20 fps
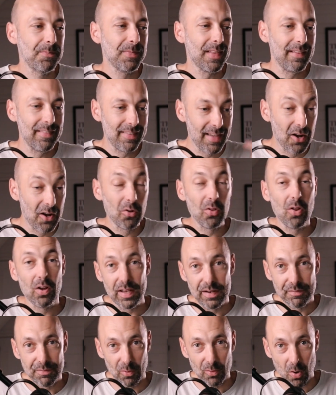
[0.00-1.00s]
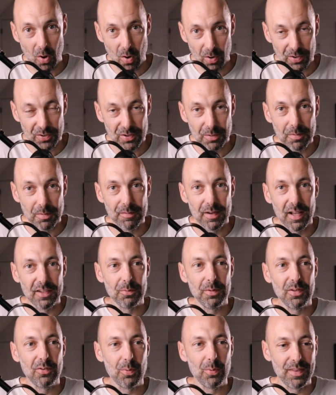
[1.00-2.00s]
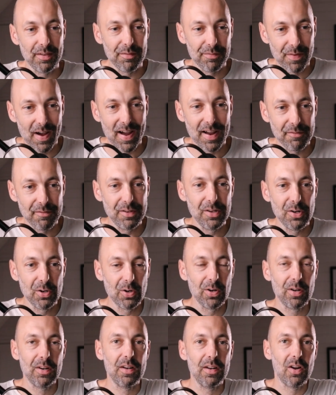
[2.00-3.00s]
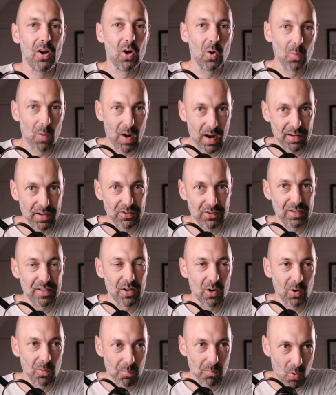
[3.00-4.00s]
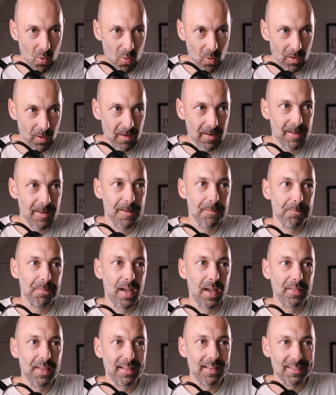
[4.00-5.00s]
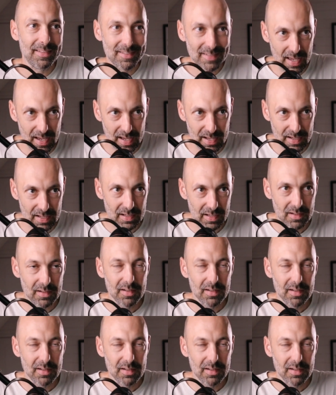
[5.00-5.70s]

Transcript: they're looking for longer term investments with a five year horizon or more. Now, that said,